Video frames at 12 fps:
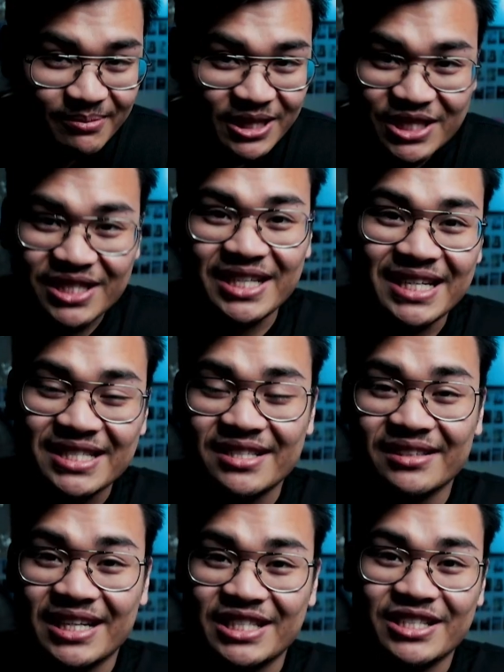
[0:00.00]
much the
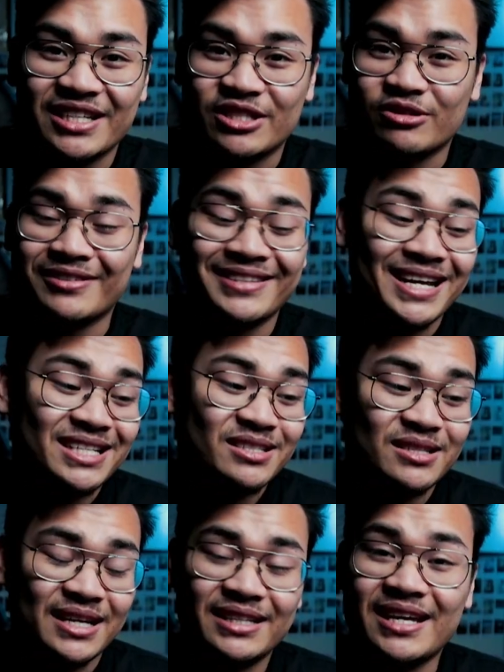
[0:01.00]
installation that you need.
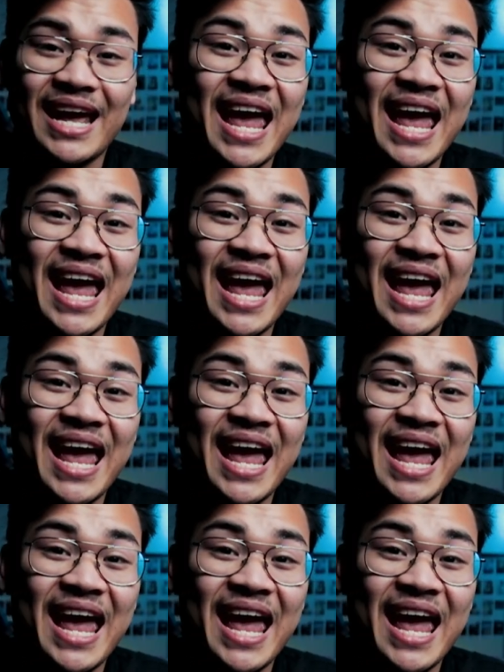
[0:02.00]
That's like the